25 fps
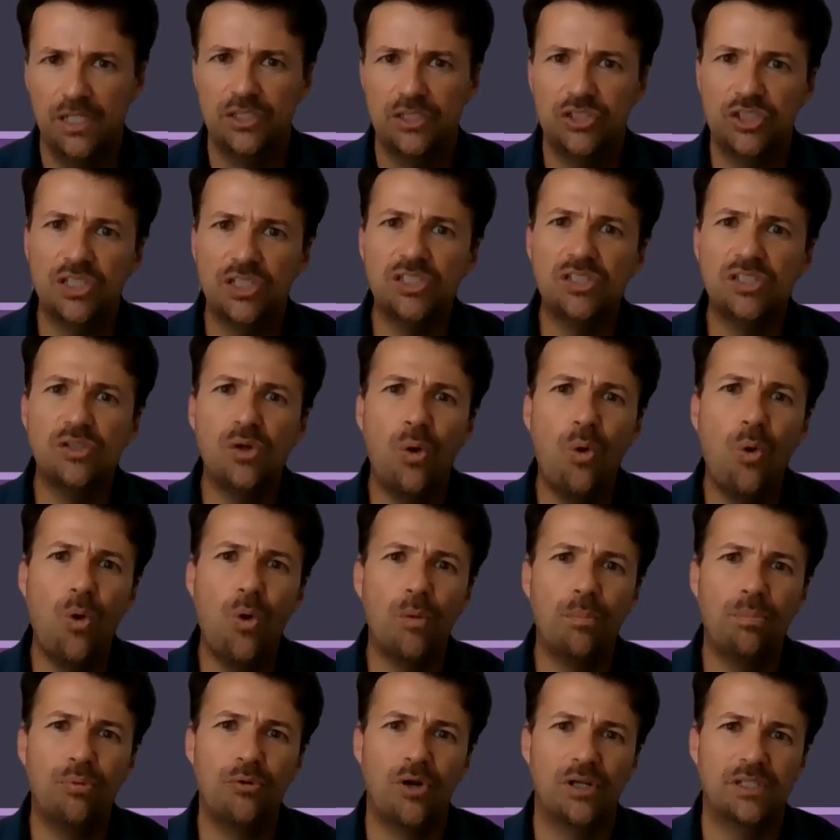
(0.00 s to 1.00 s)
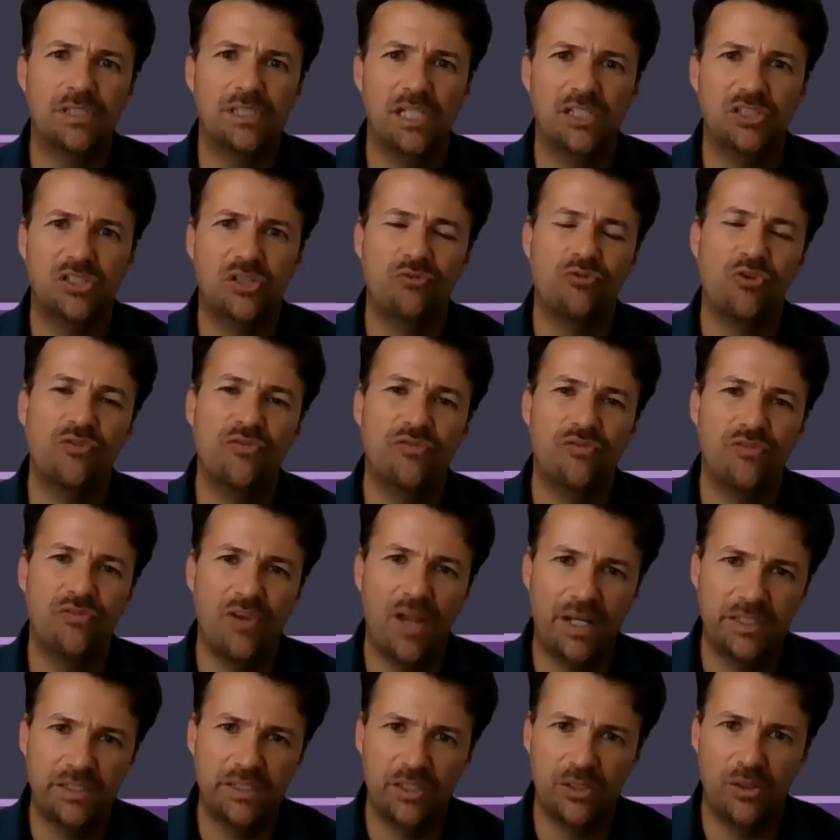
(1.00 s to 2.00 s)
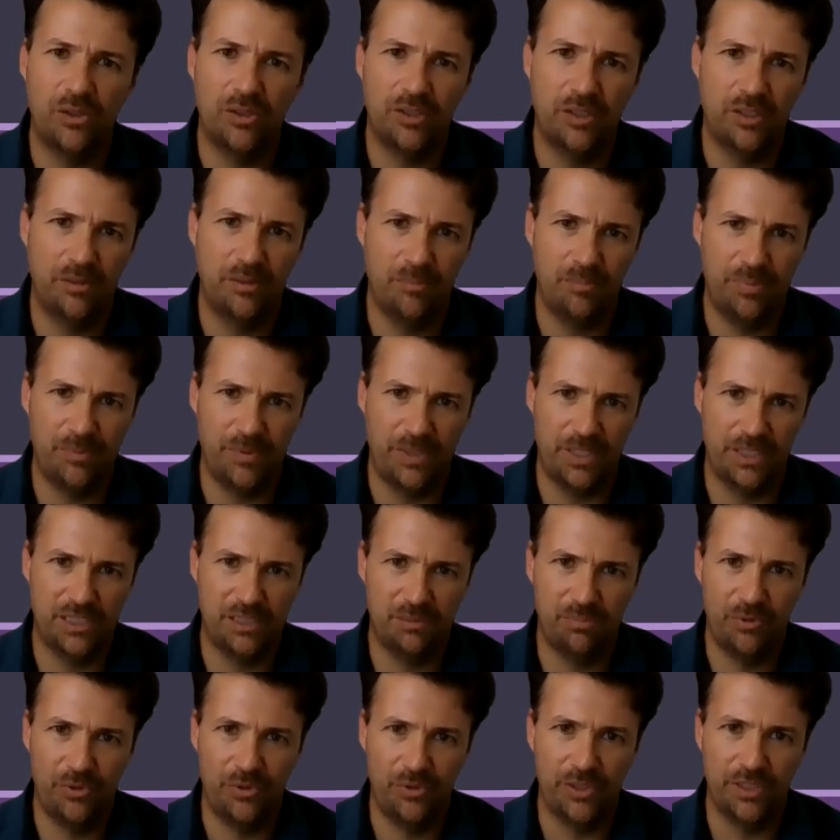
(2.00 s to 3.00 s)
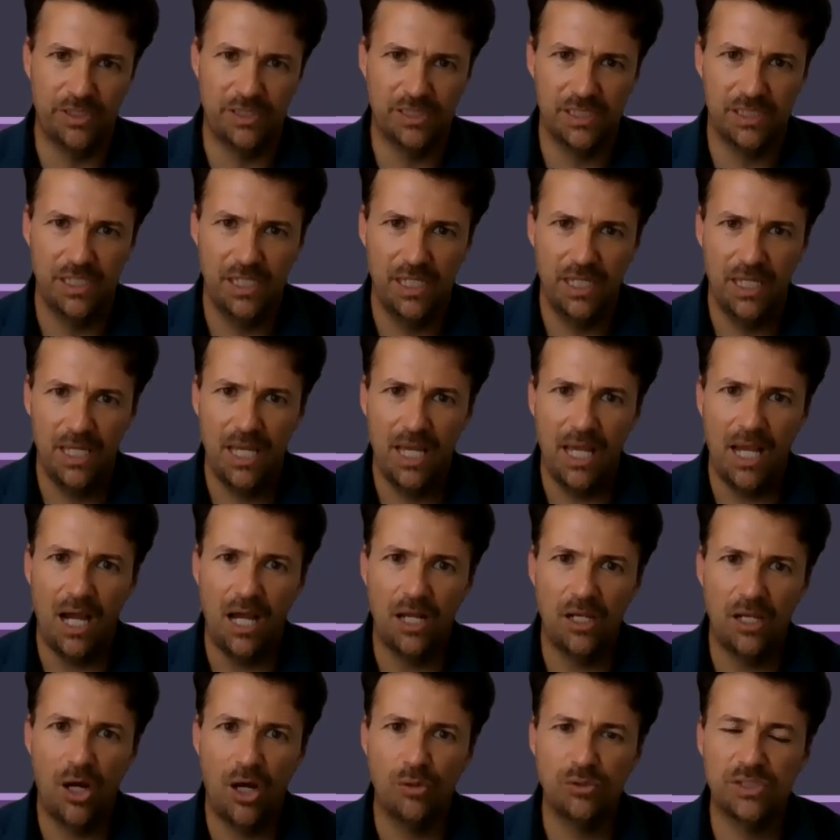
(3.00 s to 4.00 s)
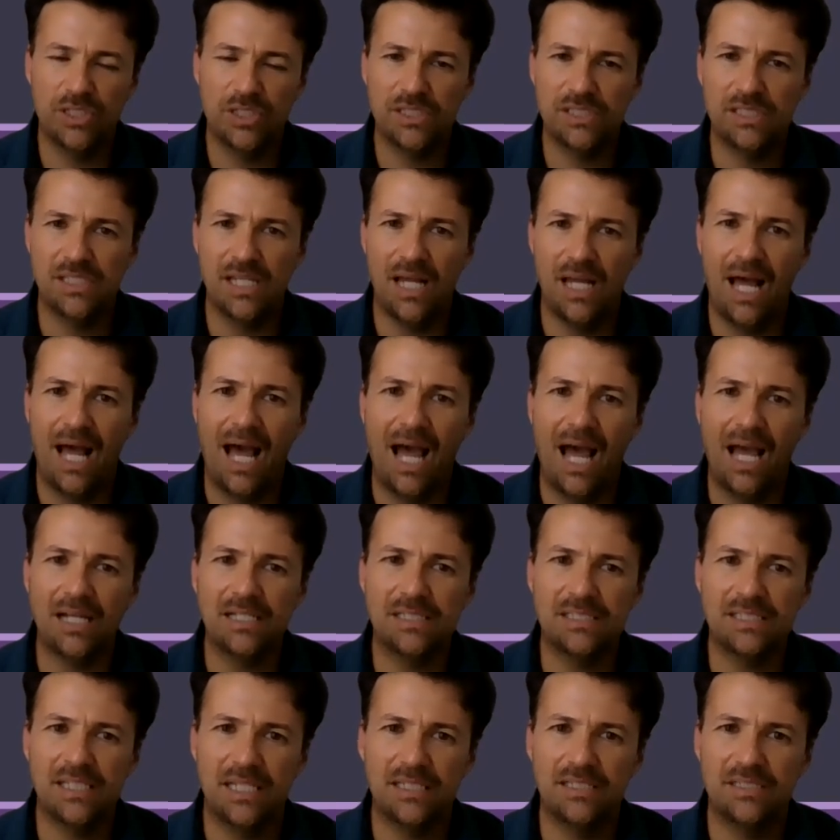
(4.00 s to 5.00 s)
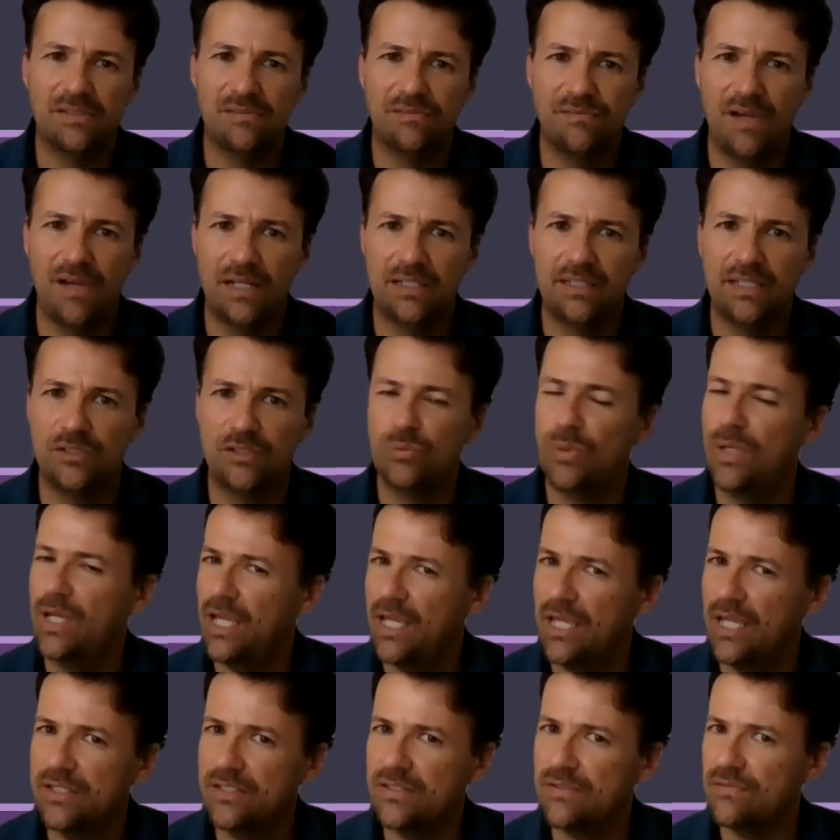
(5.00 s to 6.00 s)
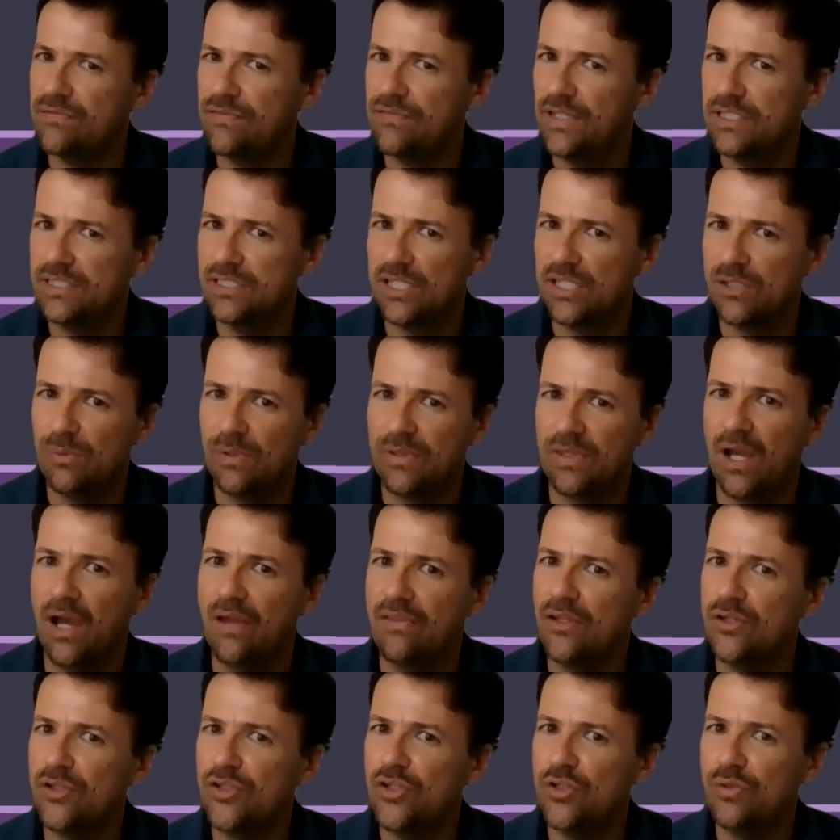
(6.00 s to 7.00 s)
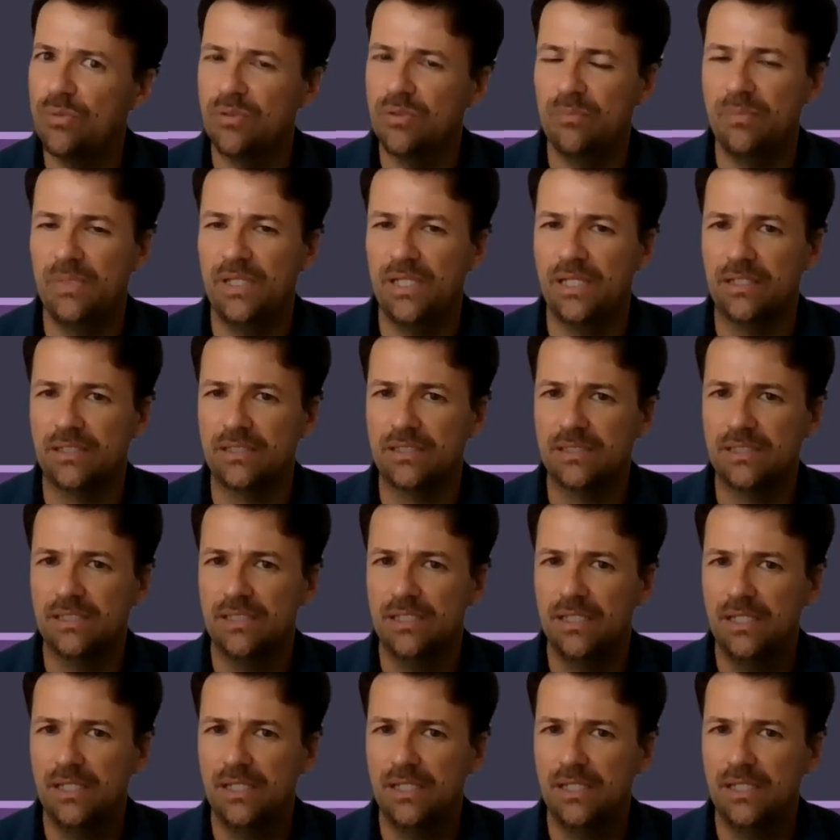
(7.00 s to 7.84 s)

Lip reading: Just the whole process of reflecting on an experience allows us to access the fact that we're interfacing with other human beings.